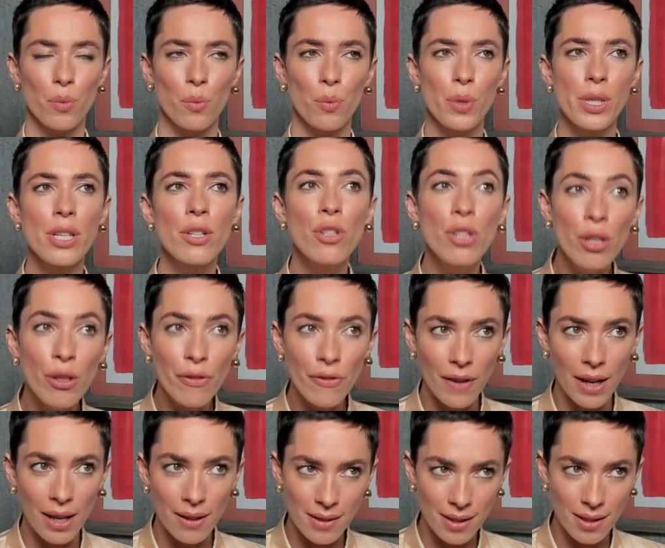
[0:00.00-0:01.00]
with a
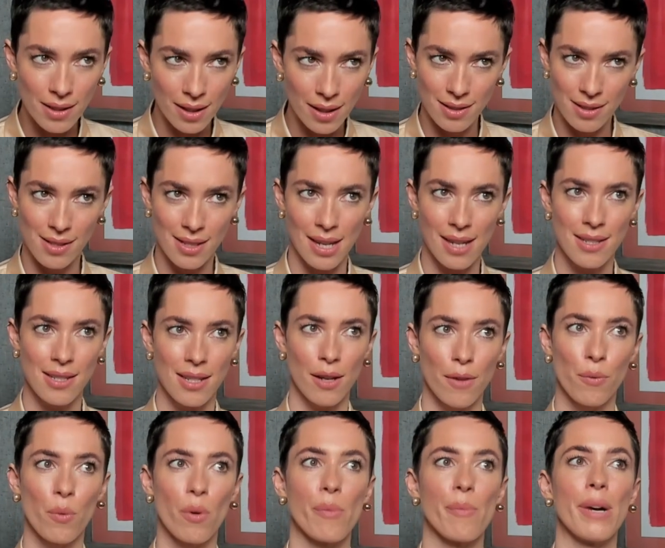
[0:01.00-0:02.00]
newfound understanding
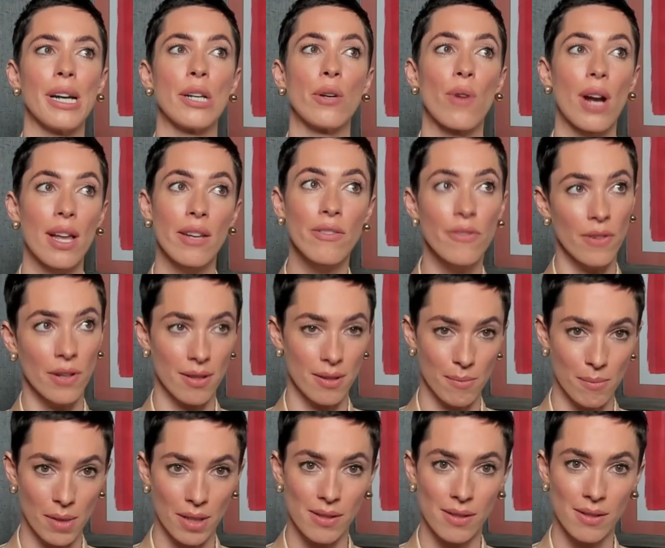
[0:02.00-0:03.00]
of what my
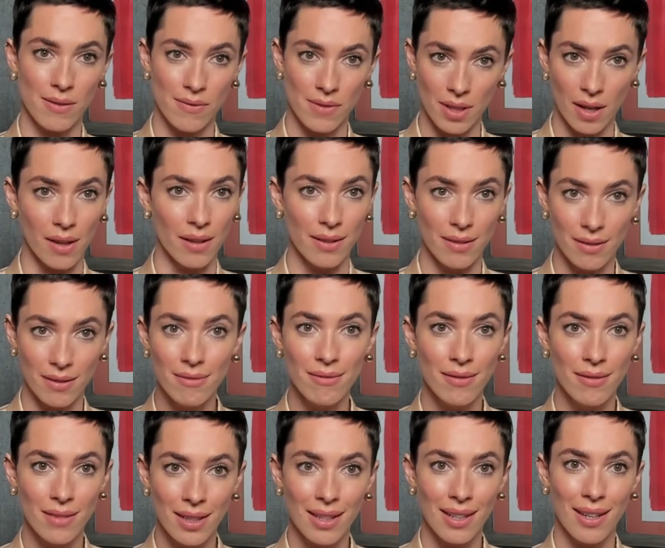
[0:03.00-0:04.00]
grandfather must have done,
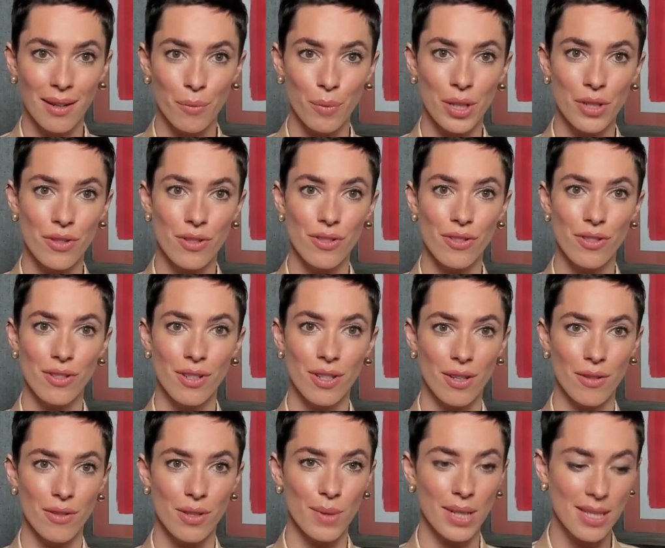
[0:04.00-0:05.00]
which,
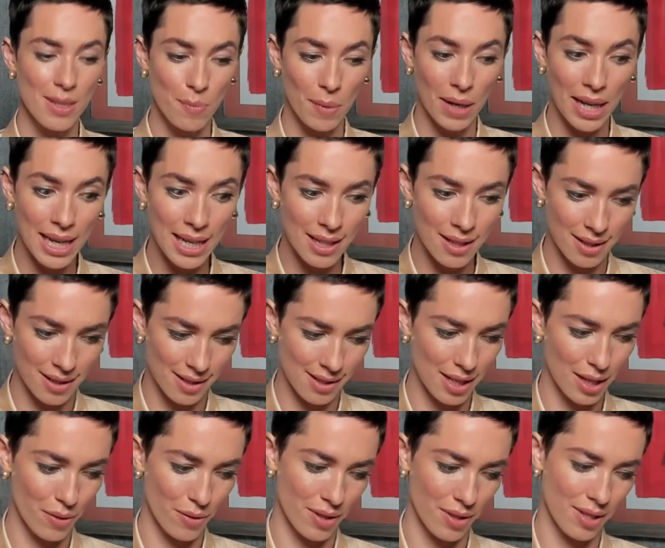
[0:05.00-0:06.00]
you know, to explain the
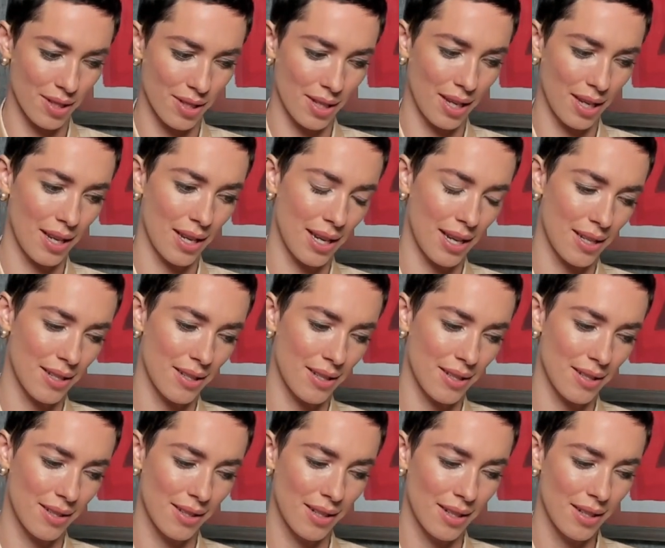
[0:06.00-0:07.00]
secrecy
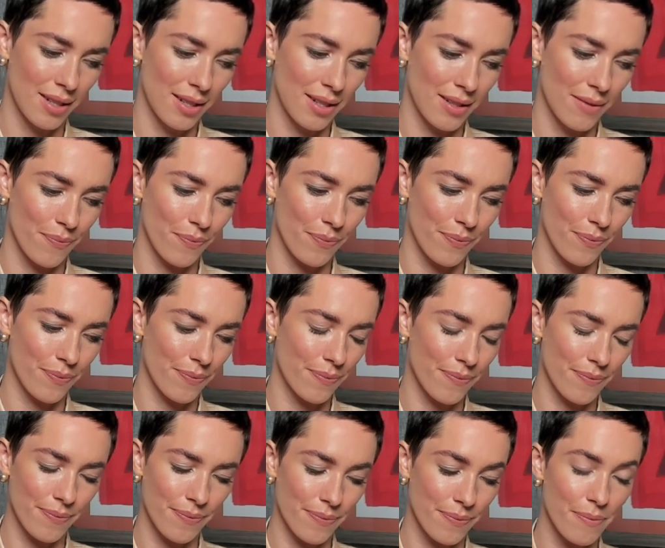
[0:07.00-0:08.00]
and
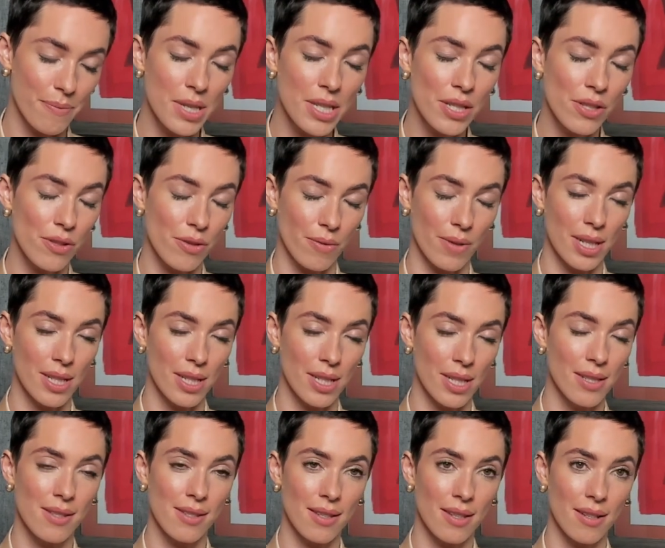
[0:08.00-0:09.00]

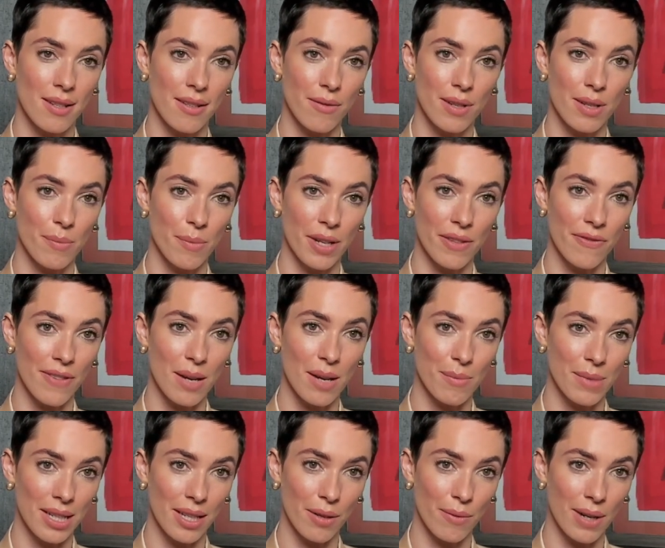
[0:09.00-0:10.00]
mysteries that are in my
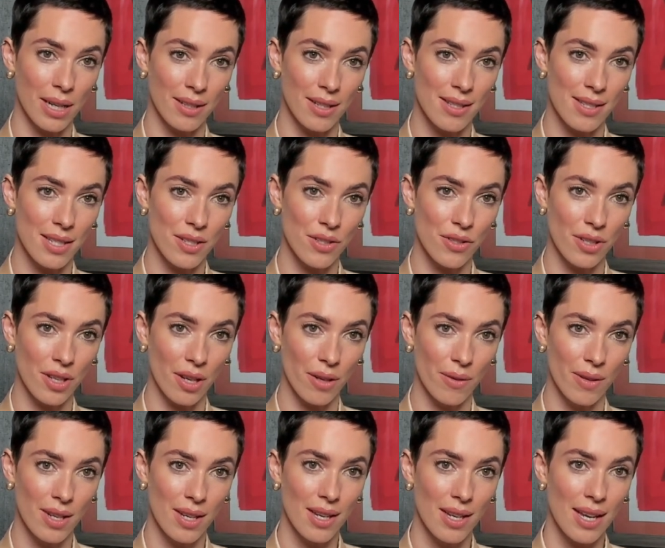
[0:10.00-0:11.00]
family around this
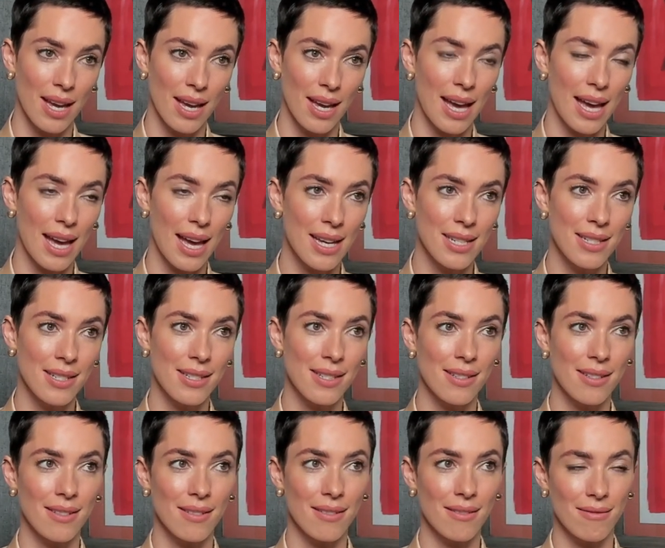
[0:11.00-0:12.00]
issue. And
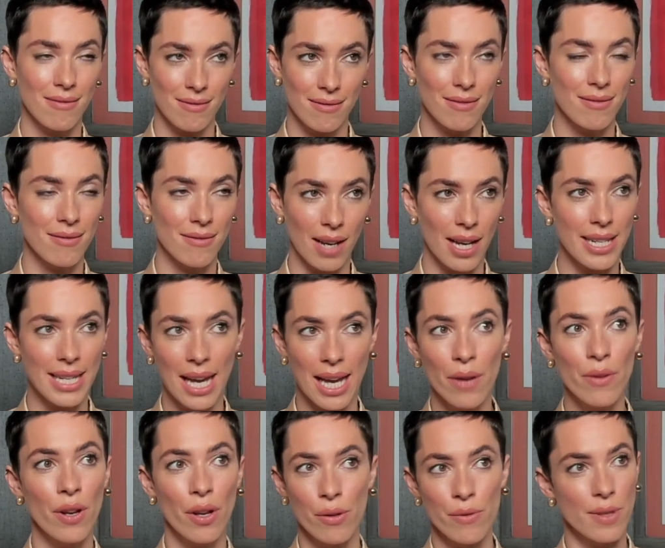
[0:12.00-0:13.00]
I
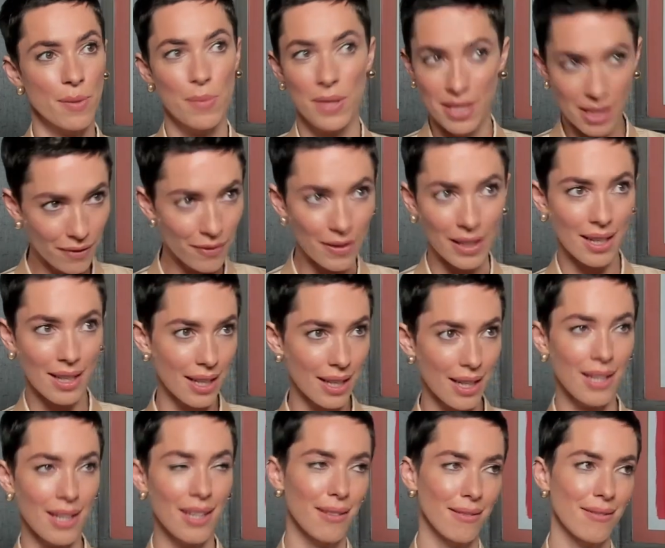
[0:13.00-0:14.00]
now know
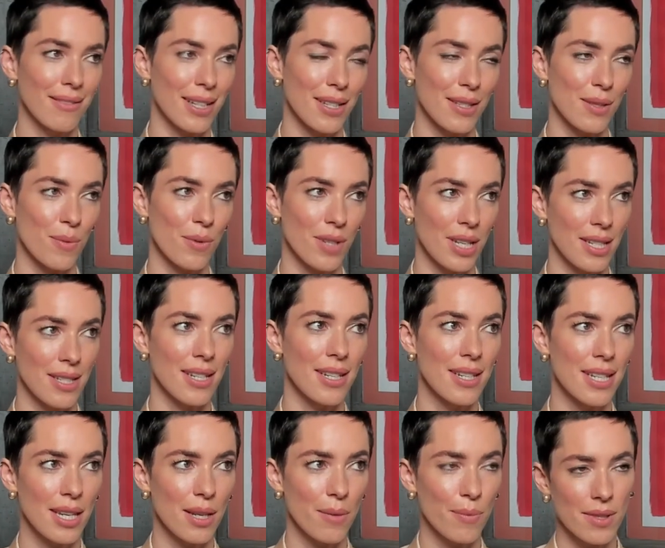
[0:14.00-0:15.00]
specifically that's what he
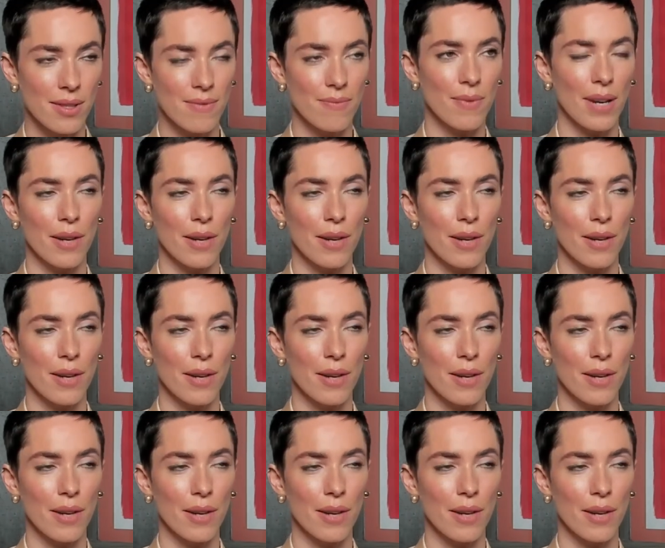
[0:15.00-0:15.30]
did. He was